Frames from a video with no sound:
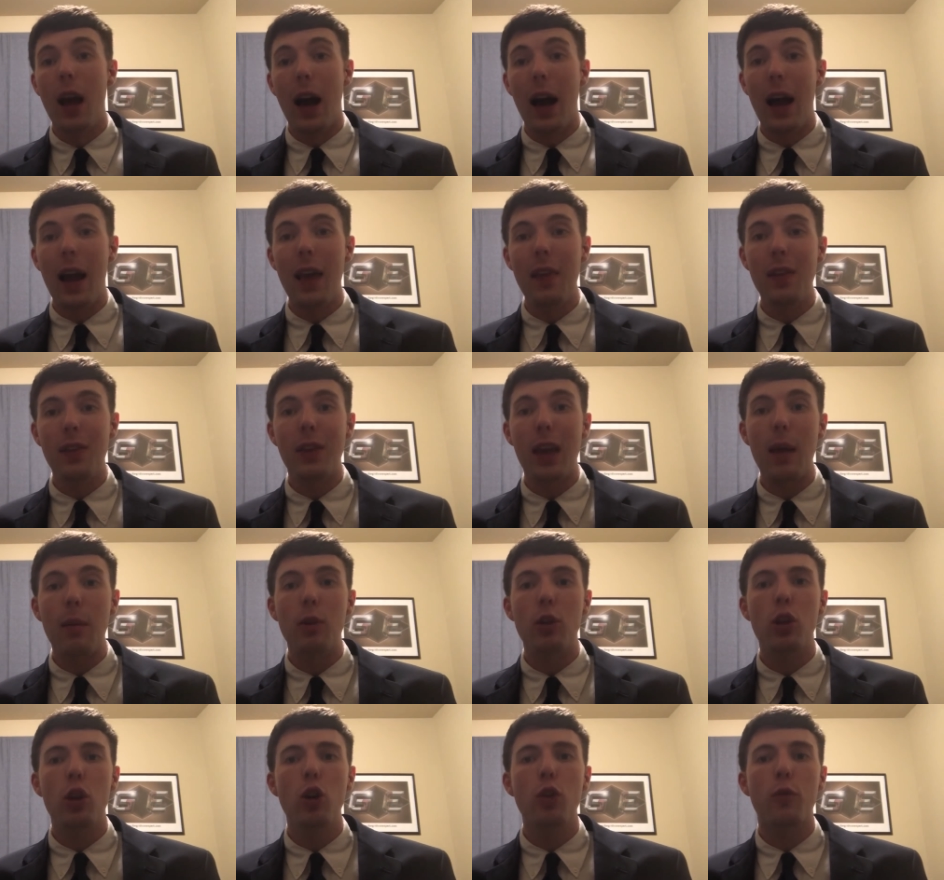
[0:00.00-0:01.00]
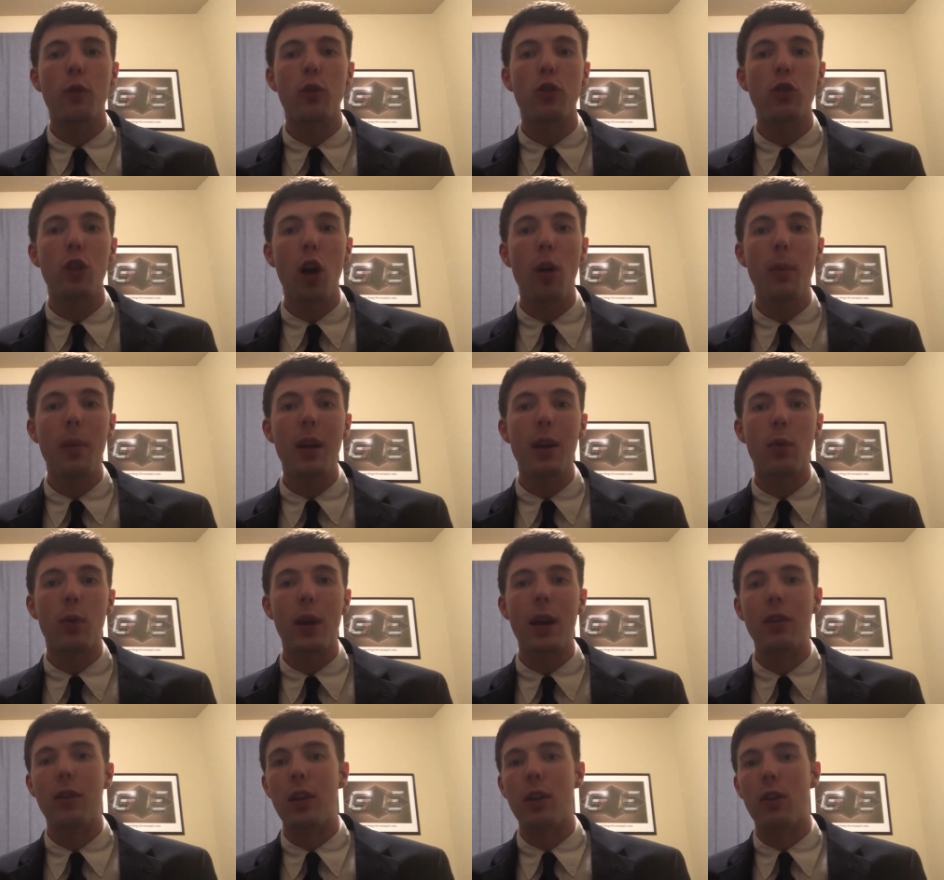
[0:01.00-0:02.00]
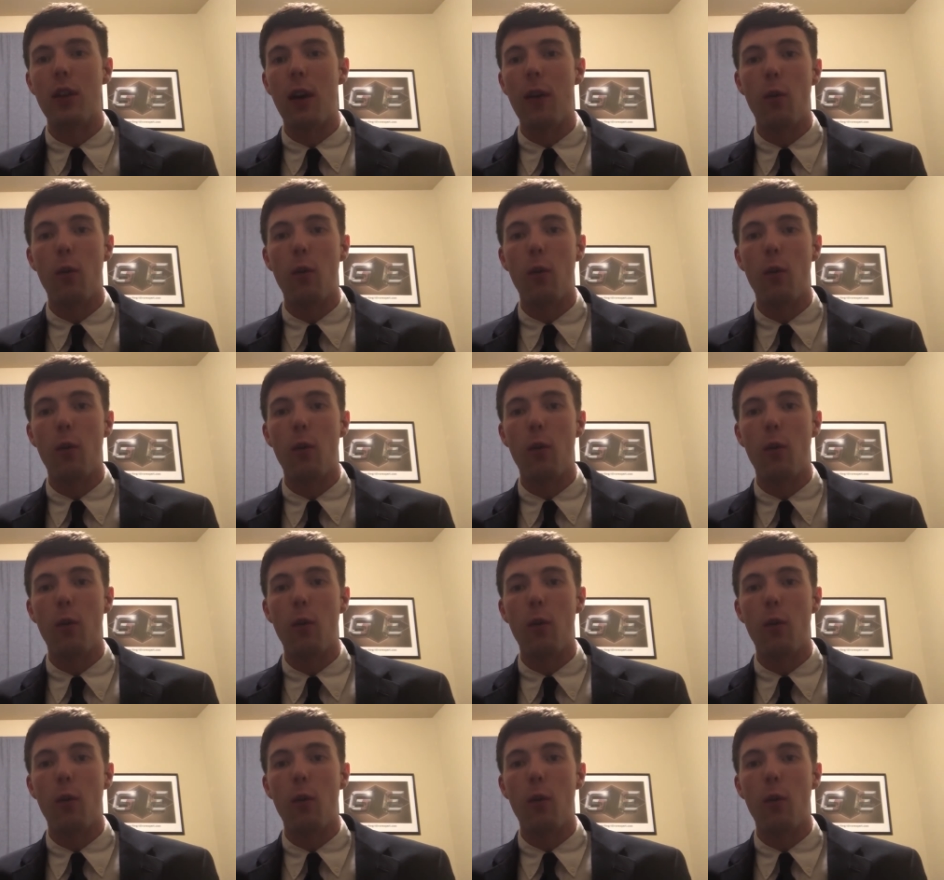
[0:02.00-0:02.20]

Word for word: Uh, and this game is huge for so many reasons.